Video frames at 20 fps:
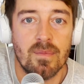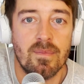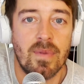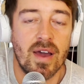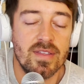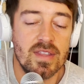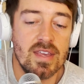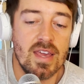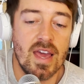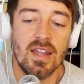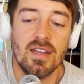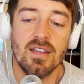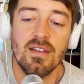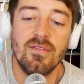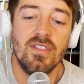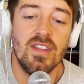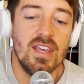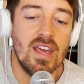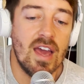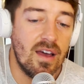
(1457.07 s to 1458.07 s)
By the end
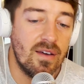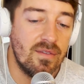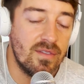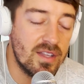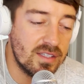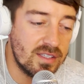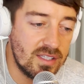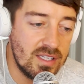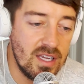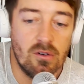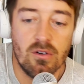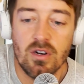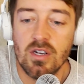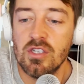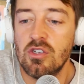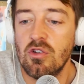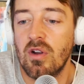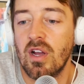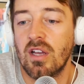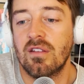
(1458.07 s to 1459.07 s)
of the the
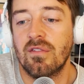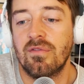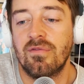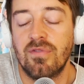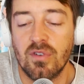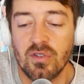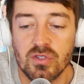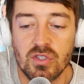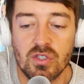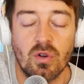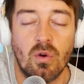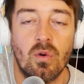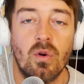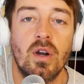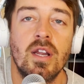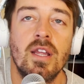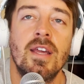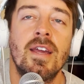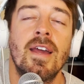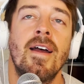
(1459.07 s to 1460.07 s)
series, you got the full
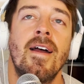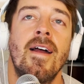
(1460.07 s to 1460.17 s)
story.